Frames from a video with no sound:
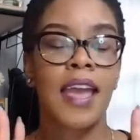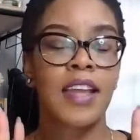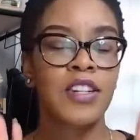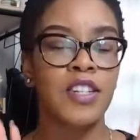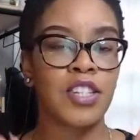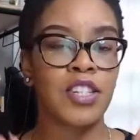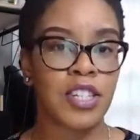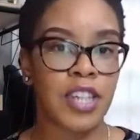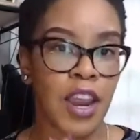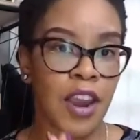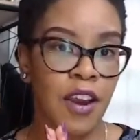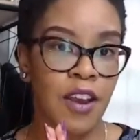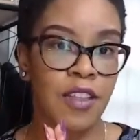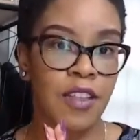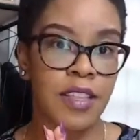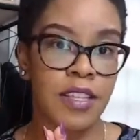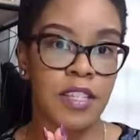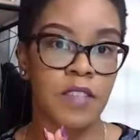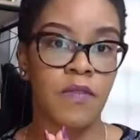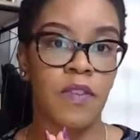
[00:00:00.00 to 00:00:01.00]
and
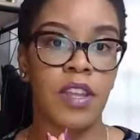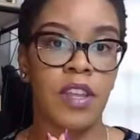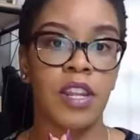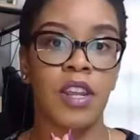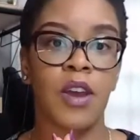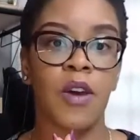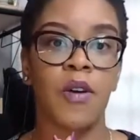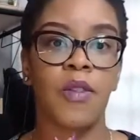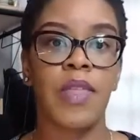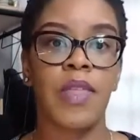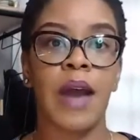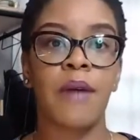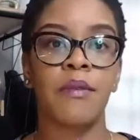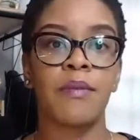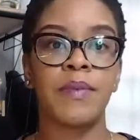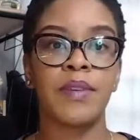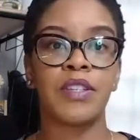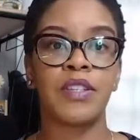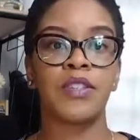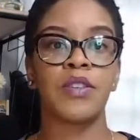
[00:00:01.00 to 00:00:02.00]
share this video. That
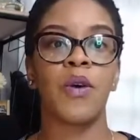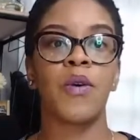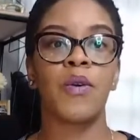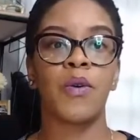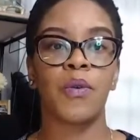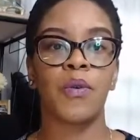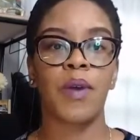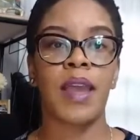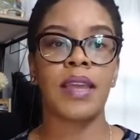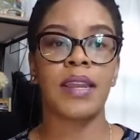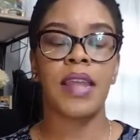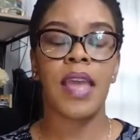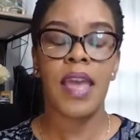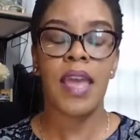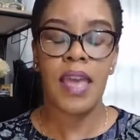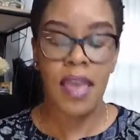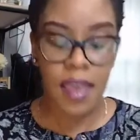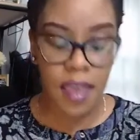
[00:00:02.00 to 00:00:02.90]
would be so great